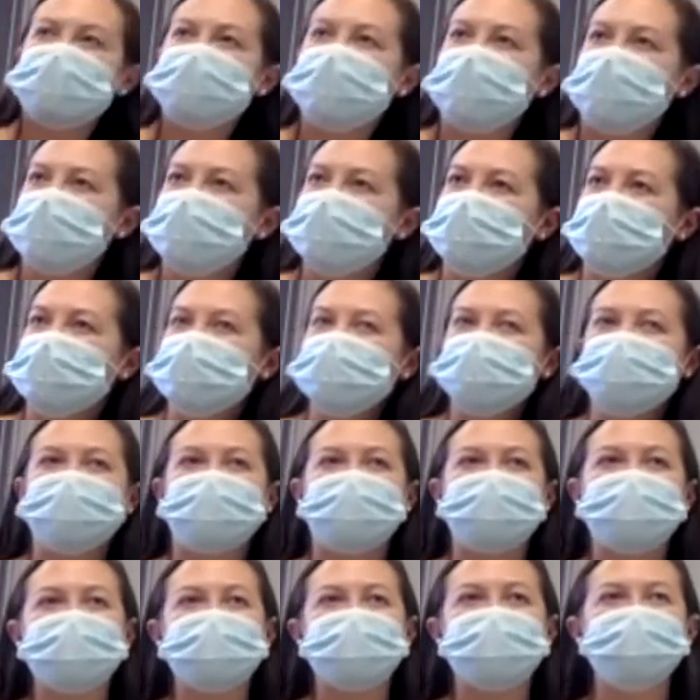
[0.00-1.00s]
find both
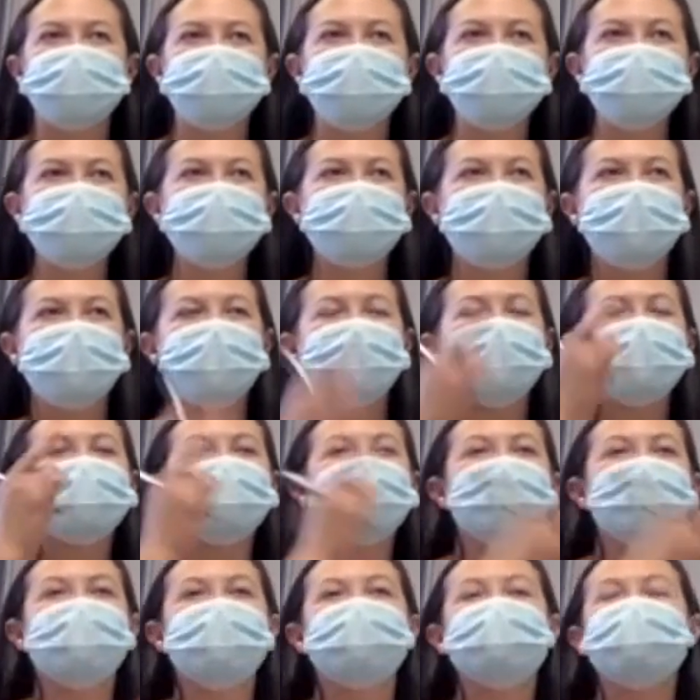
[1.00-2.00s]
variables, it
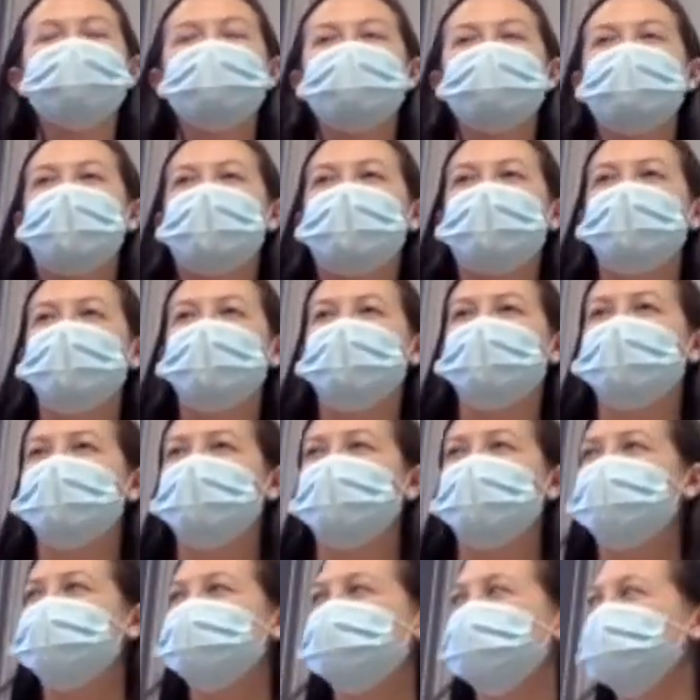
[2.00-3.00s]
doesn't matter what
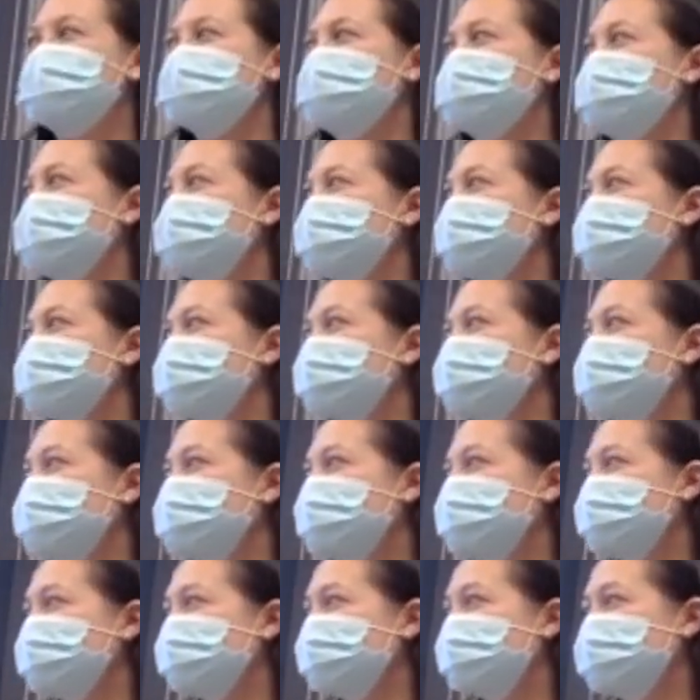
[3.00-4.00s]
equation you pick to find the
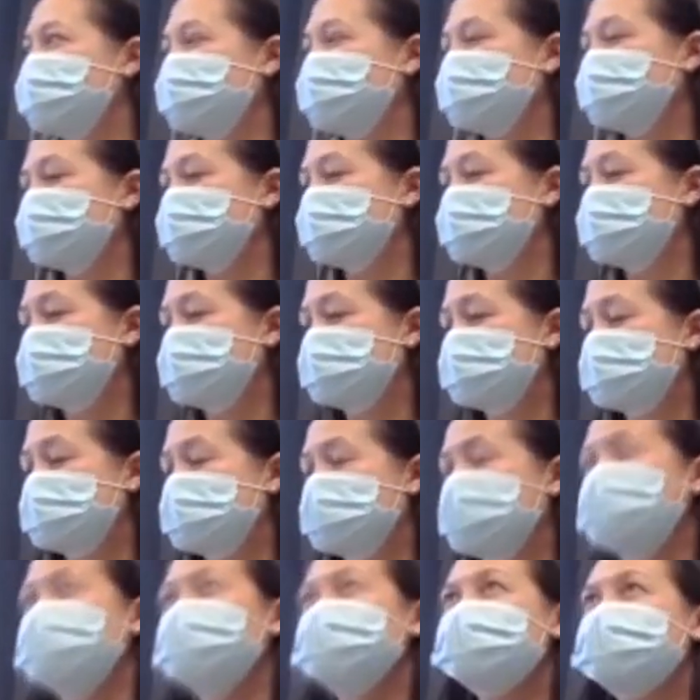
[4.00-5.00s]
second uh,
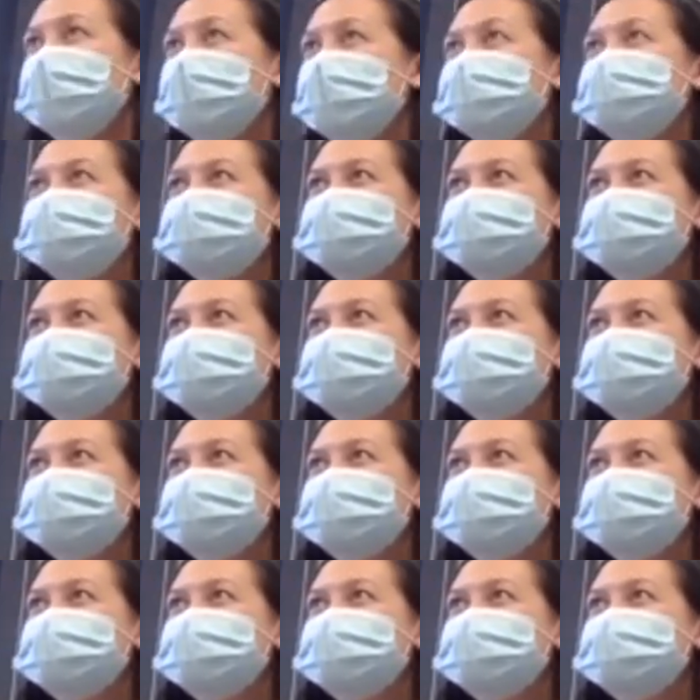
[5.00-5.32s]
Find the